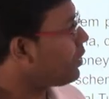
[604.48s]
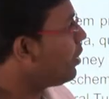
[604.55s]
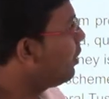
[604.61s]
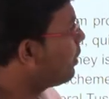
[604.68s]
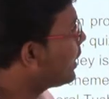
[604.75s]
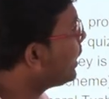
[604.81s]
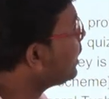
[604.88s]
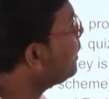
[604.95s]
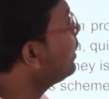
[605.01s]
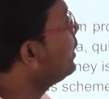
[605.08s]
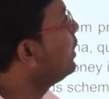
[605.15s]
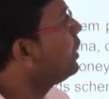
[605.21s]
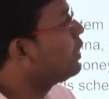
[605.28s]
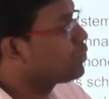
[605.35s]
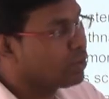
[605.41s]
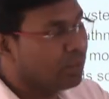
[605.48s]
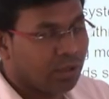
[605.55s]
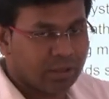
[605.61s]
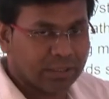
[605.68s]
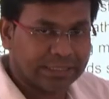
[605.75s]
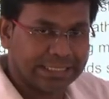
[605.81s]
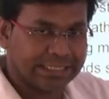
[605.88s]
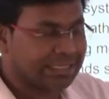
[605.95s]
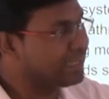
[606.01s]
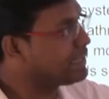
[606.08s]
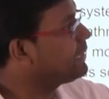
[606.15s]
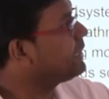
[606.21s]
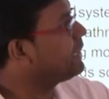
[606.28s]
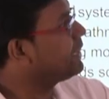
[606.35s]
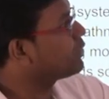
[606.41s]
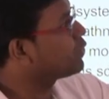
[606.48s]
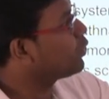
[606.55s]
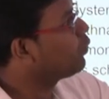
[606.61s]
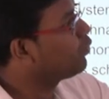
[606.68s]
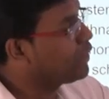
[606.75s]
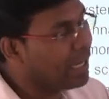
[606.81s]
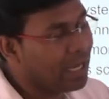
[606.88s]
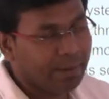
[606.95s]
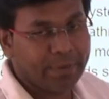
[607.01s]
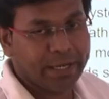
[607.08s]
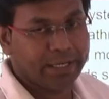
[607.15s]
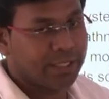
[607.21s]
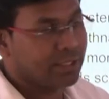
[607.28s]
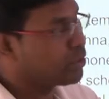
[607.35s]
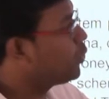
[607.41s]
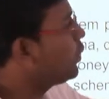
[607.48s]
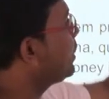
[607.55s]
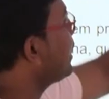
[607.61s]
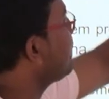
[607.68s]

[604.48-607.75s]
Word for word: All right. So this is the thing. So we have understood